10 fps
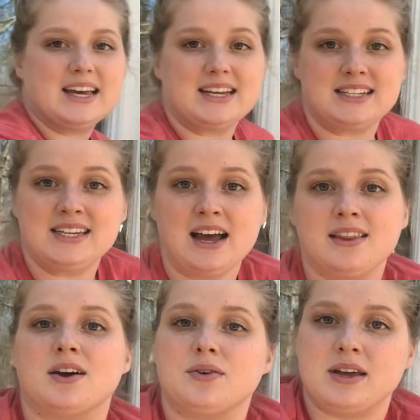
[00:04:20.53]
is
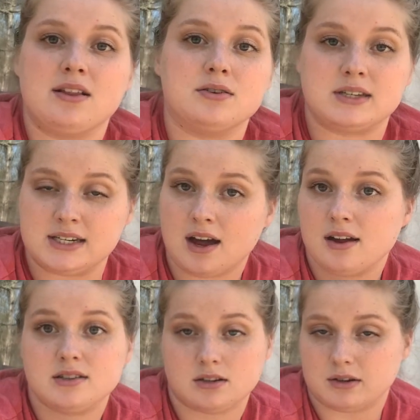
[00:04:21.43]
yellow. Yellow is
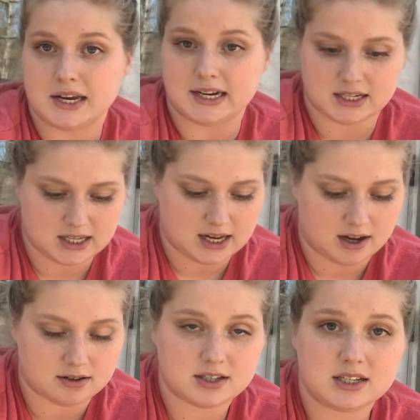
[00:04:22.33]
not soaking into the
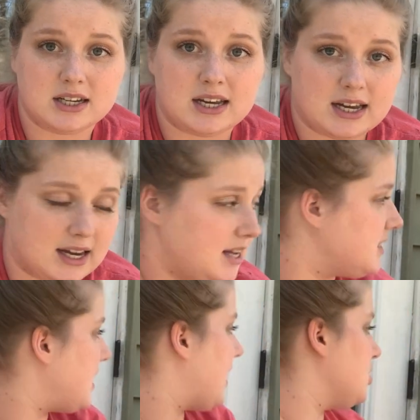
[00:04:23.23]
house.
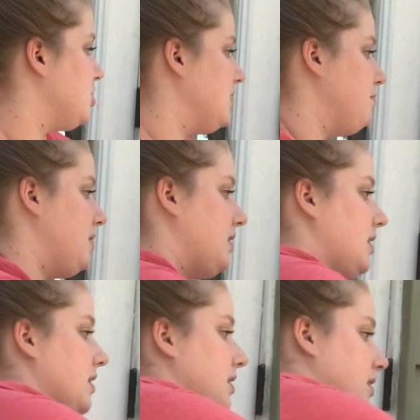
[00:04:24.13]
It's actually
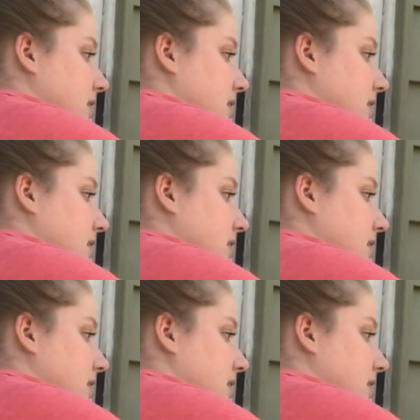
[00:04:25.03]
being